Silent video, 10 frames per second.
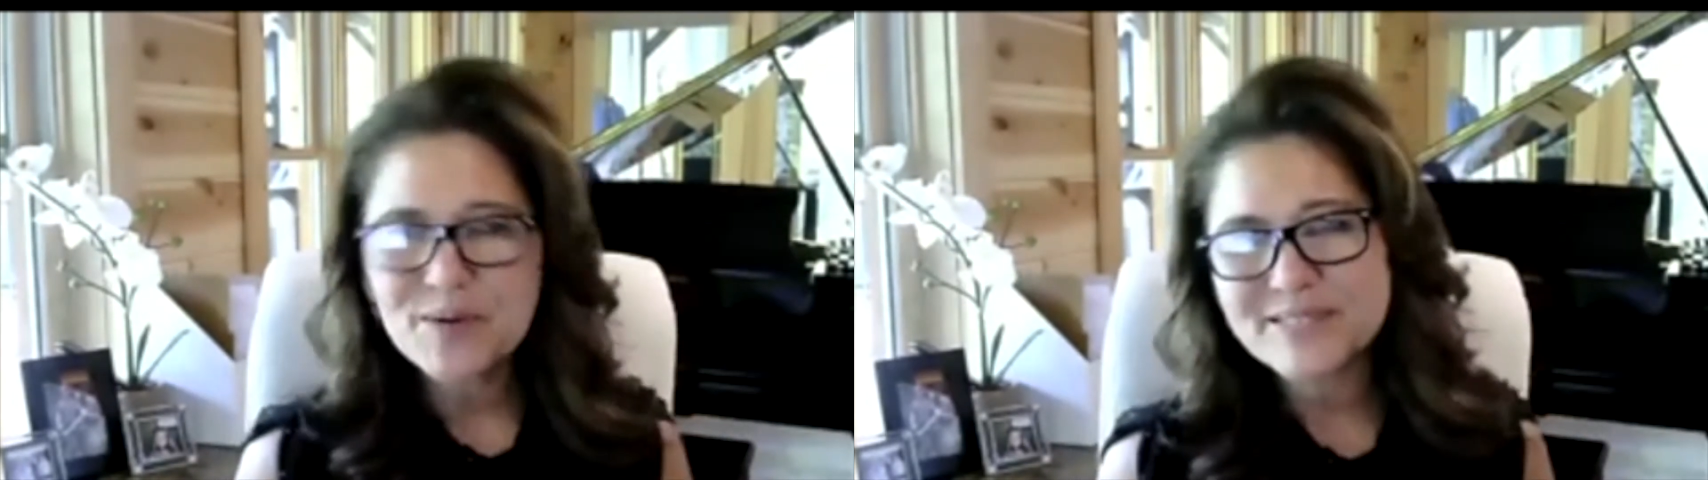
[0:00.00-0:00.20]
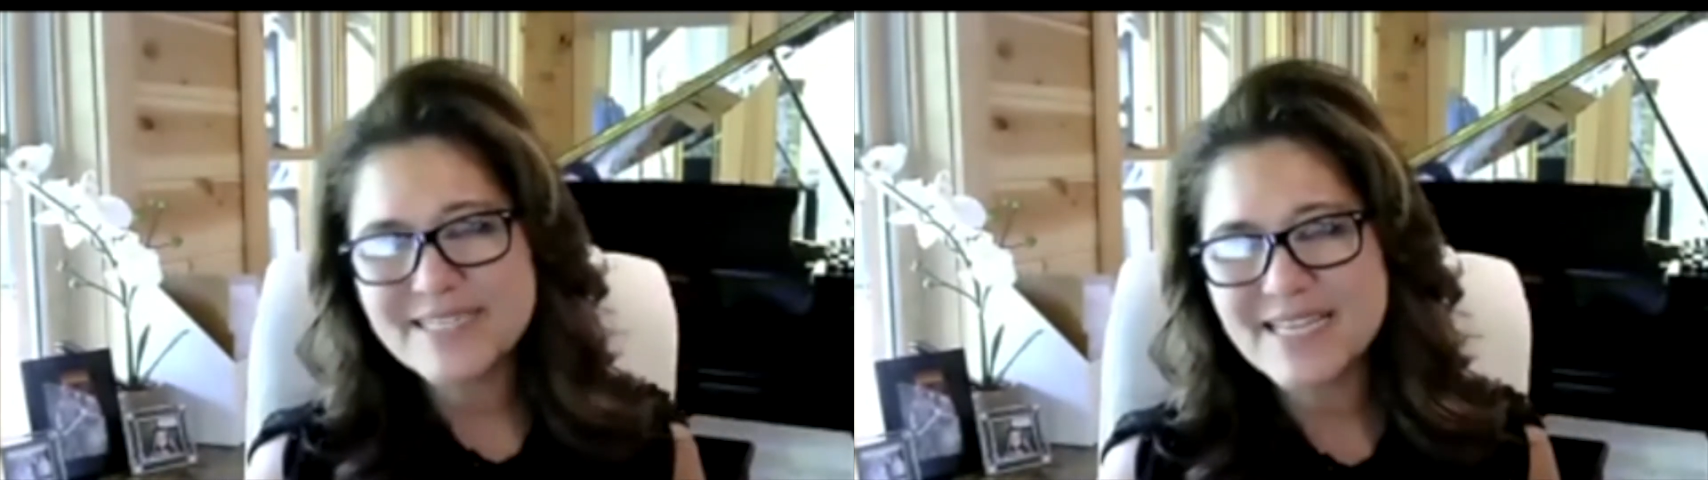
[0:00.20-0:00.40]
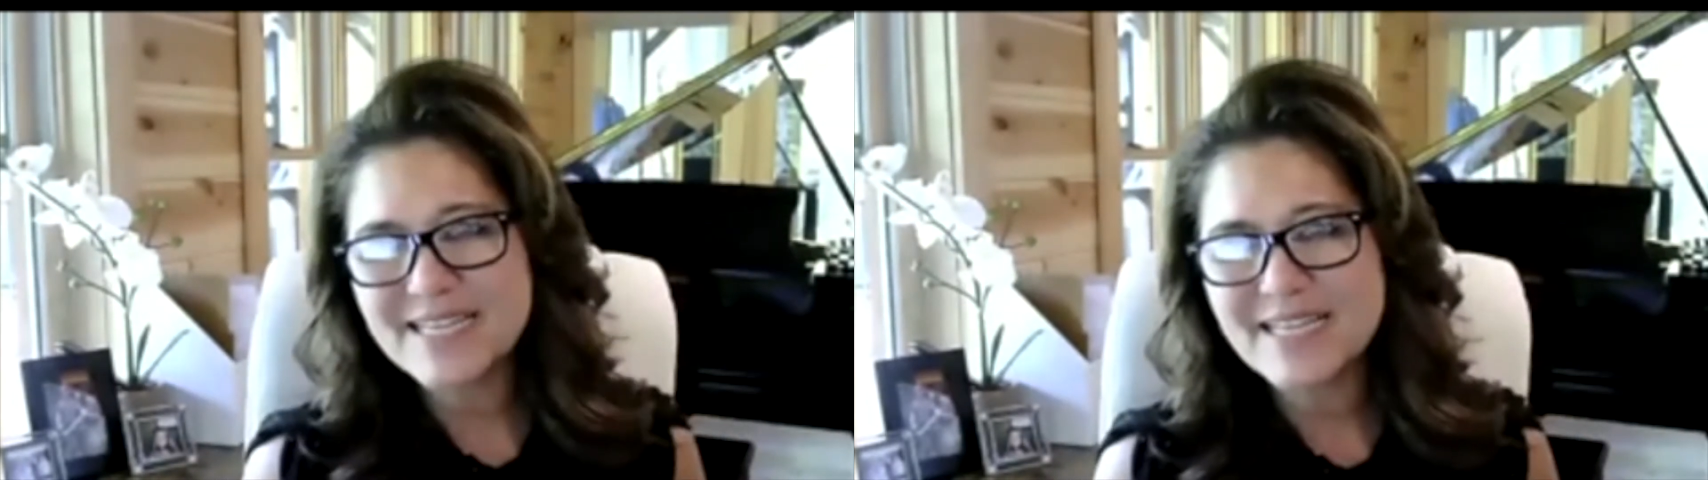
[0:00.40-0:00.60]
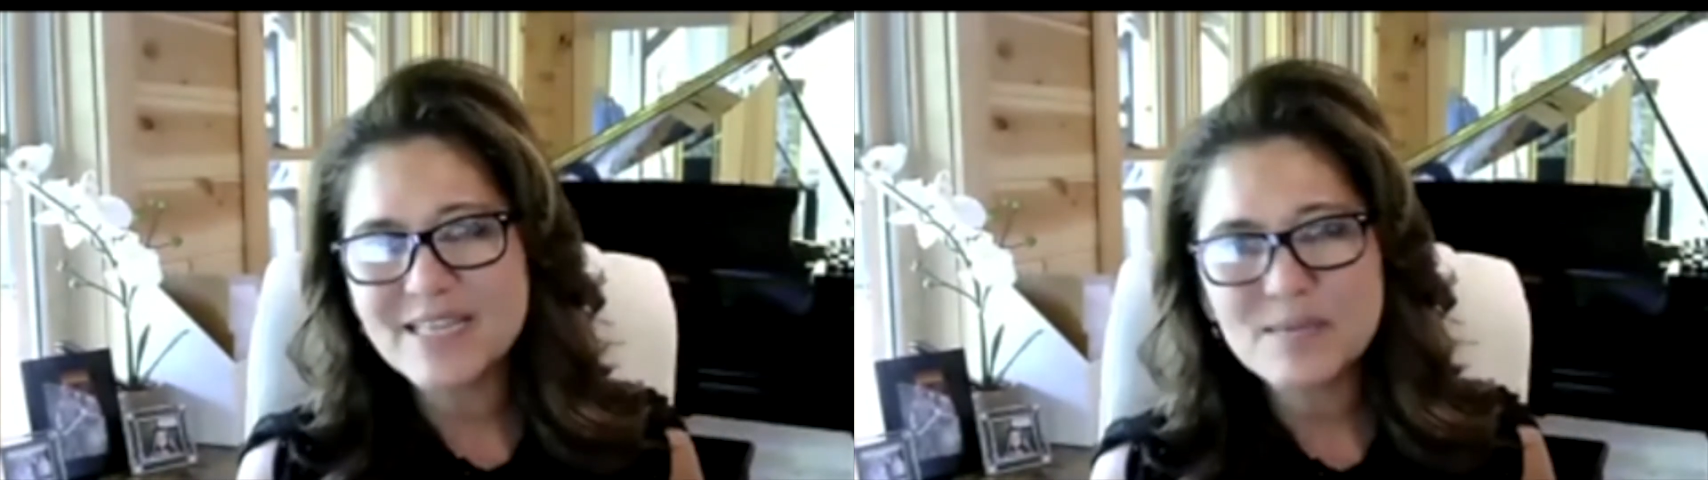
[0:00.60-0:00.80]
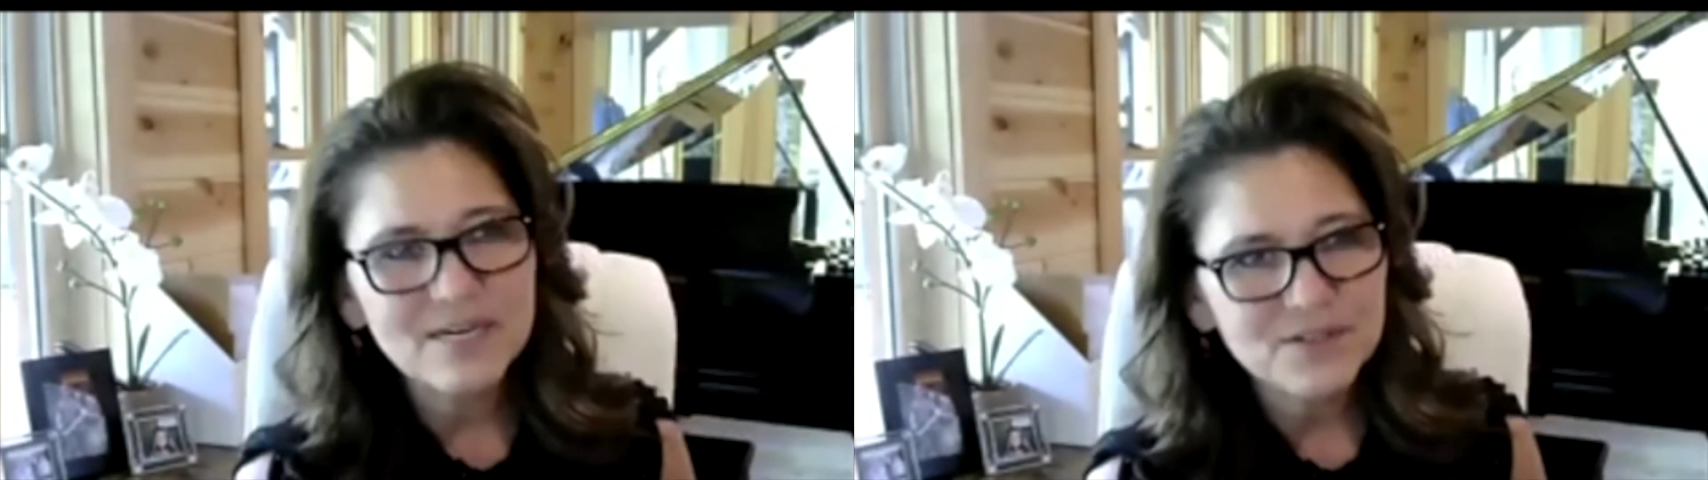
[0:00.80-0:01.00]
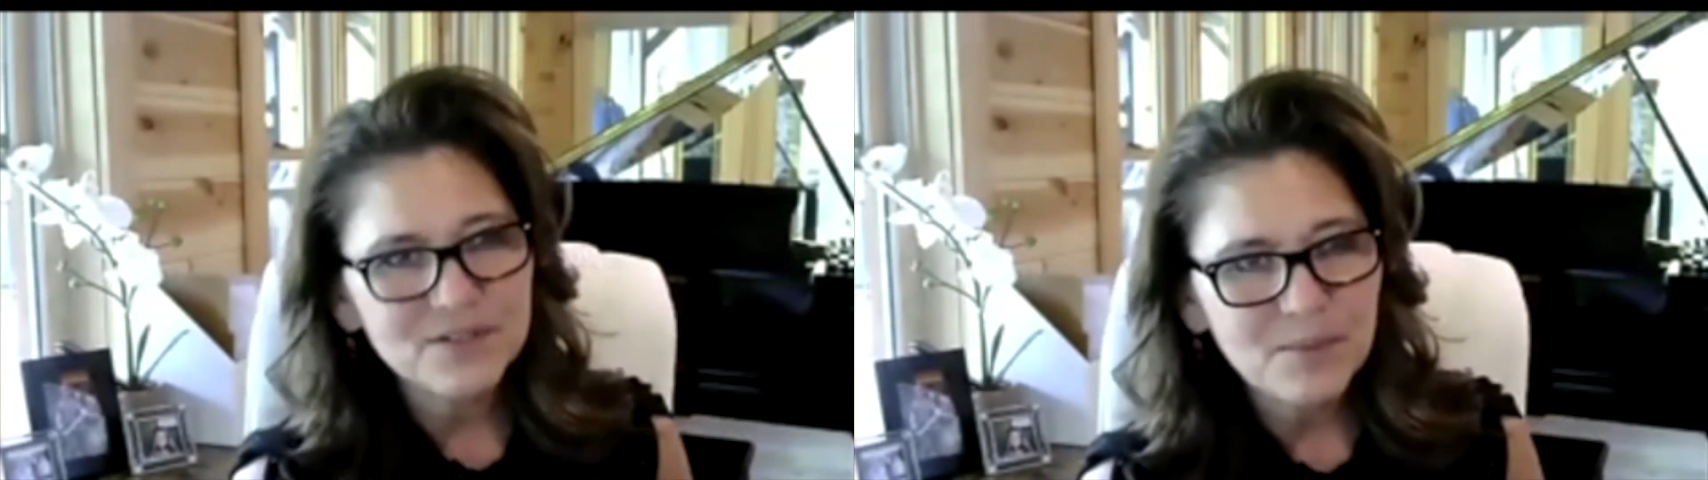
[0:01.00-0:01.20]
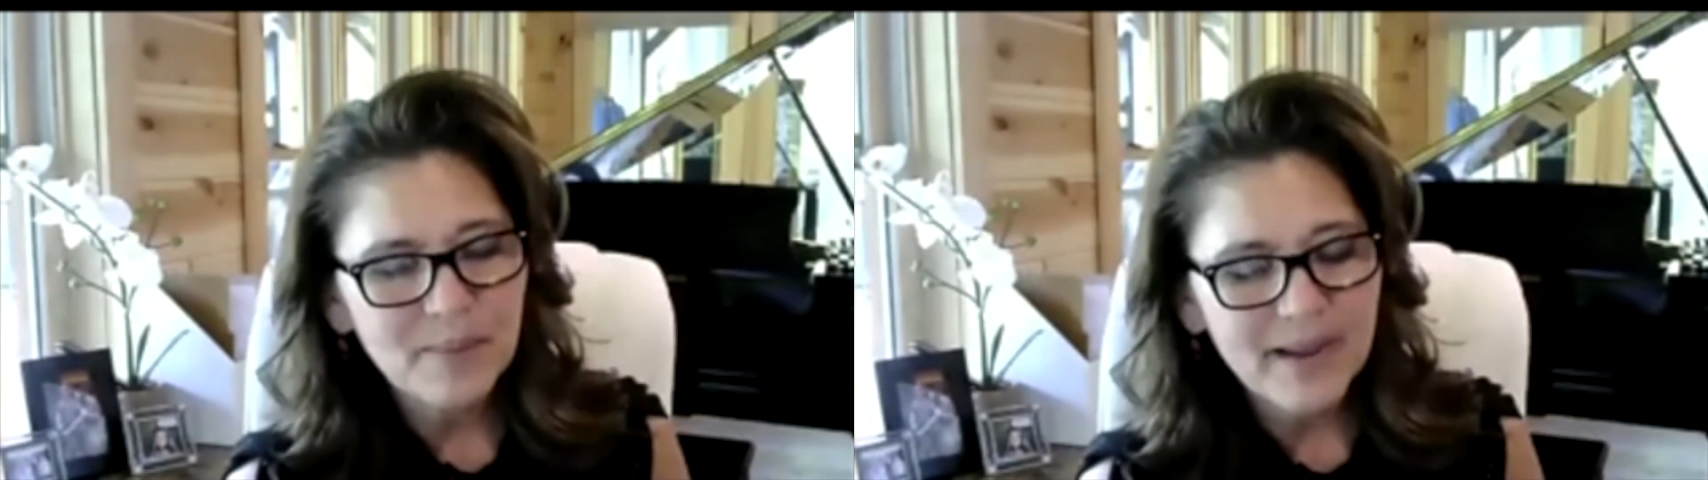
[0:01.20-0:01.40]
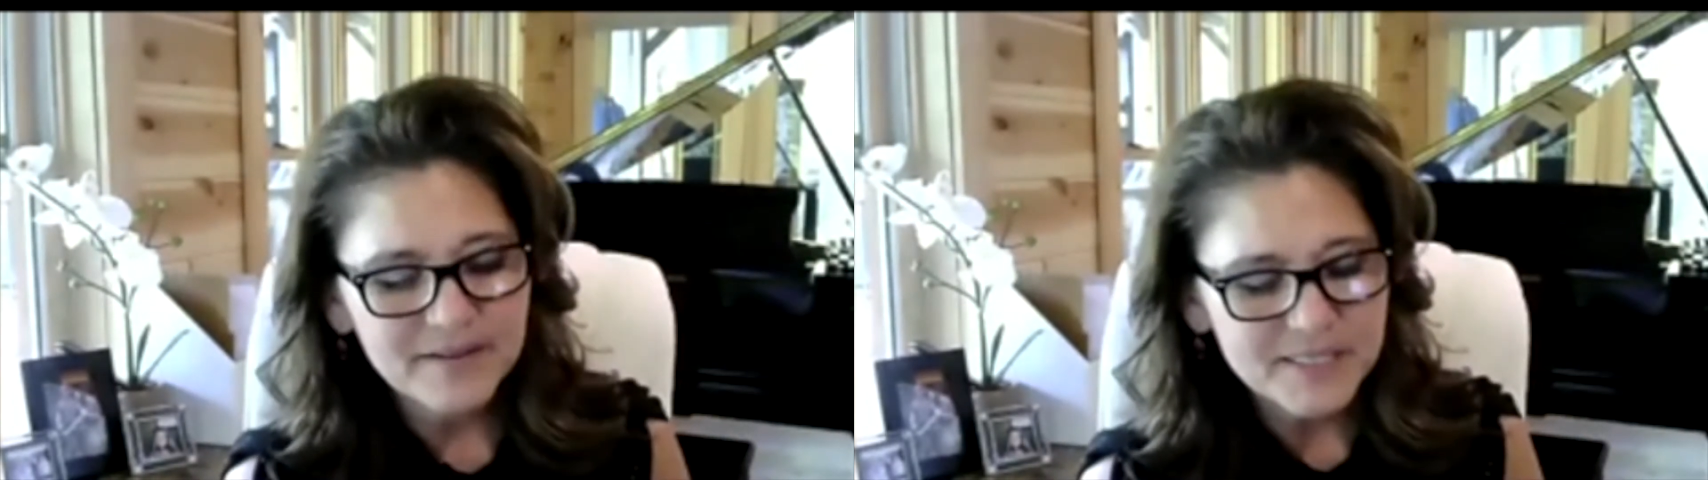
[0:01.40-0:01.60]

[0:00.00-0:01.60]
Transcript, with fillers: it led them down different paths.